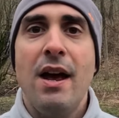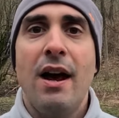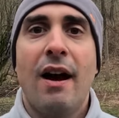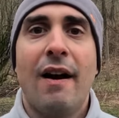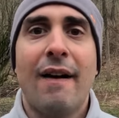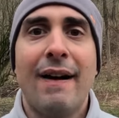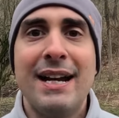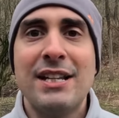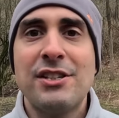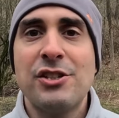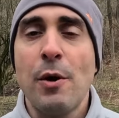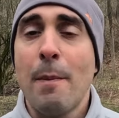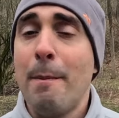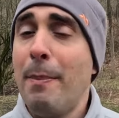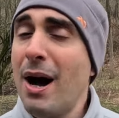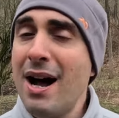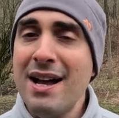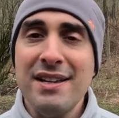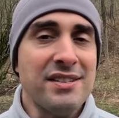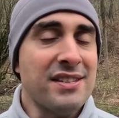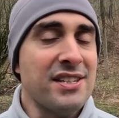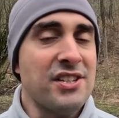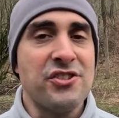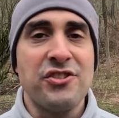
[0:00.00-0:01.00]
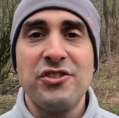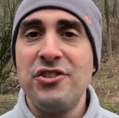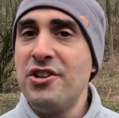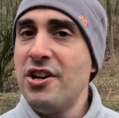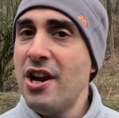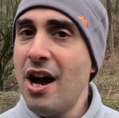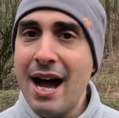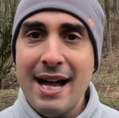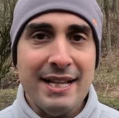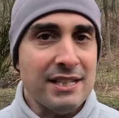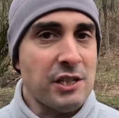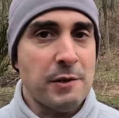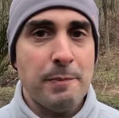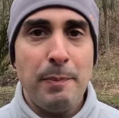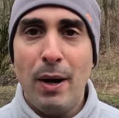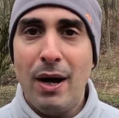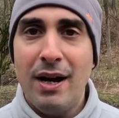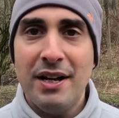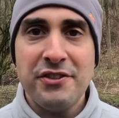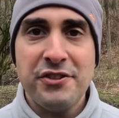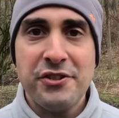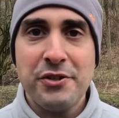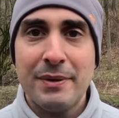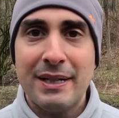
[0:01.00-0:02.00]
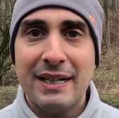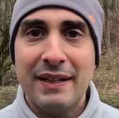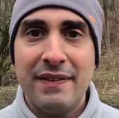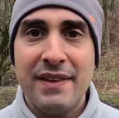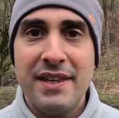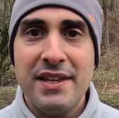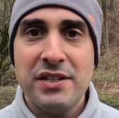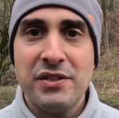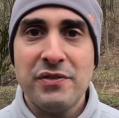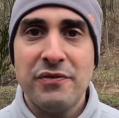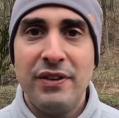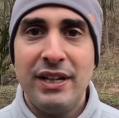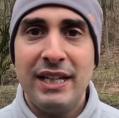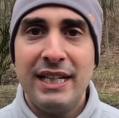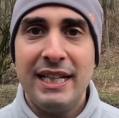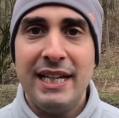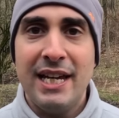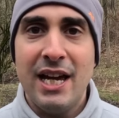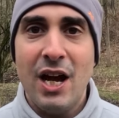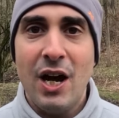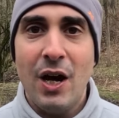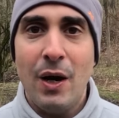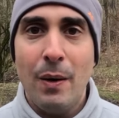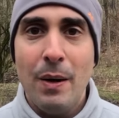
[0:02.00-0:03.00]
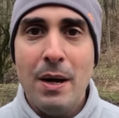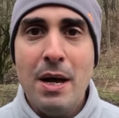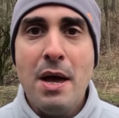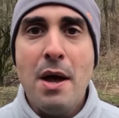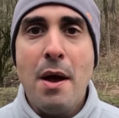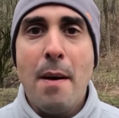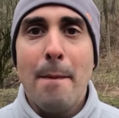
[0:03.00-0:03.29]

All right, so Boss is not sponsoring this video,